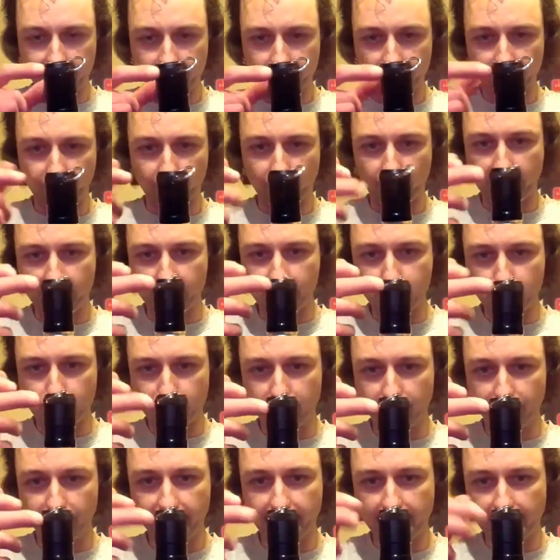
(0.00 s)
so I
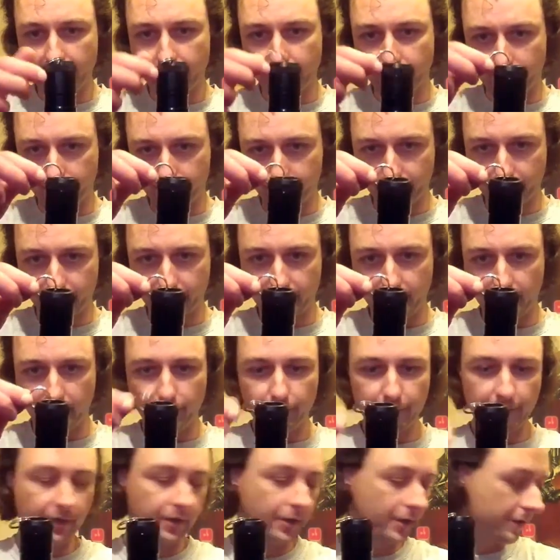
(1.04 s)
drilled it out and put a key
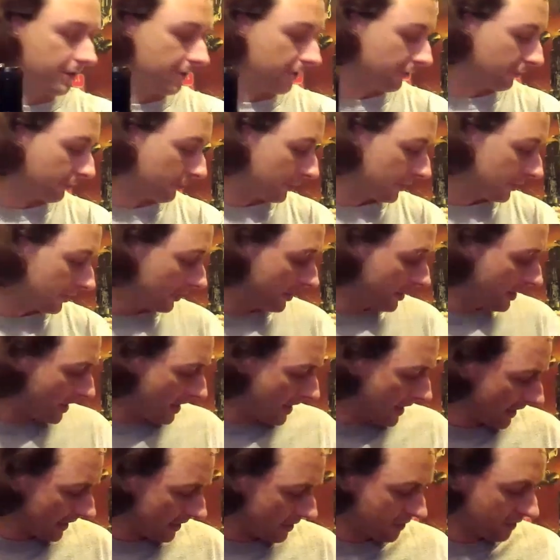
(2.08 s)
ring on this one.
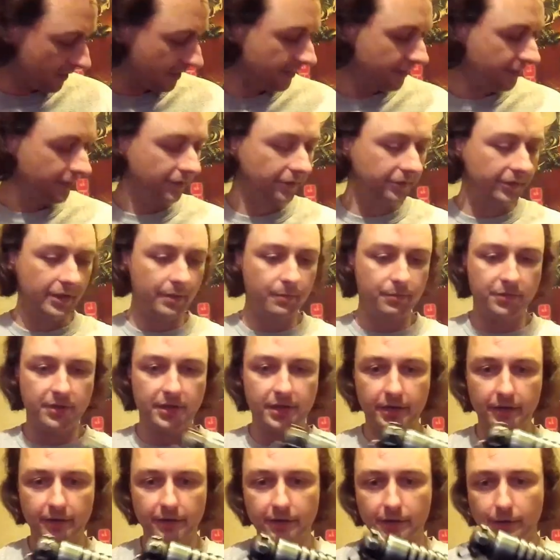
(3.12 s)
I actually did the same
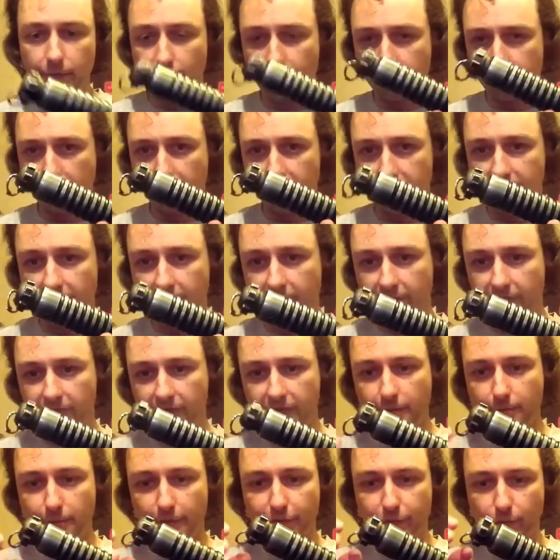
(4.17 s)
thing with my second
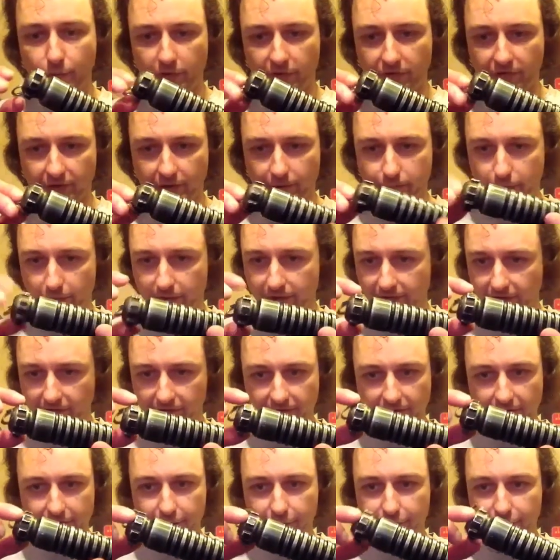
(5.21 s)
Saberforge Saber. It doesn't
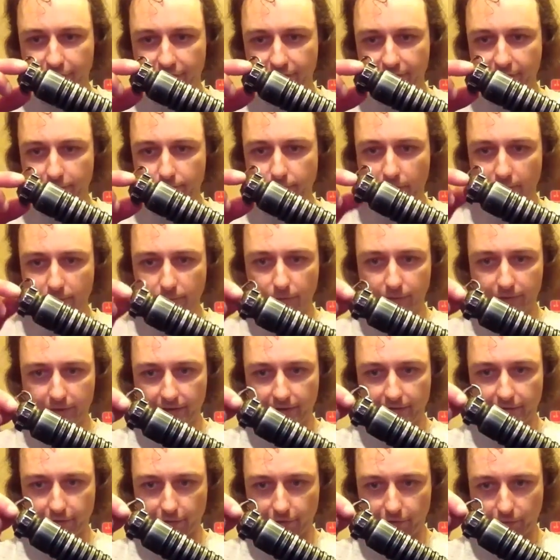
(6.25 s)
have a vented pommel
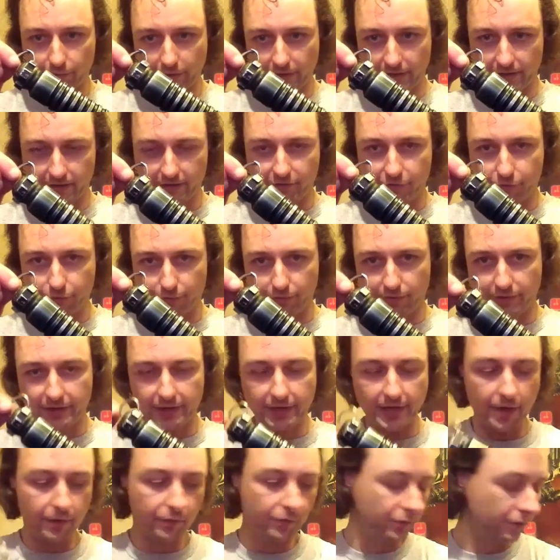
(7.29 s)
either, so I had to drill it
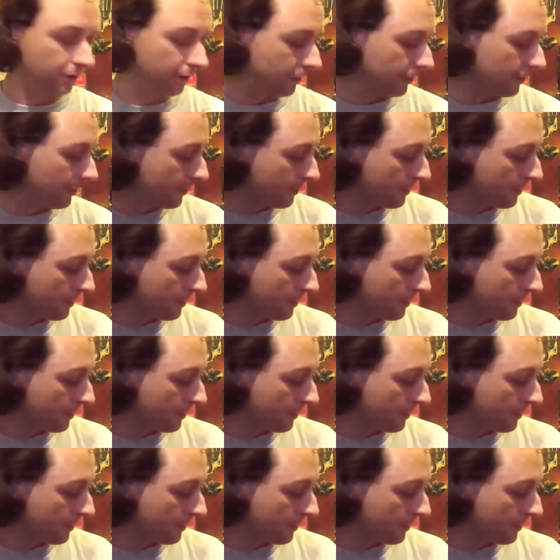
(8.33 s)
out too.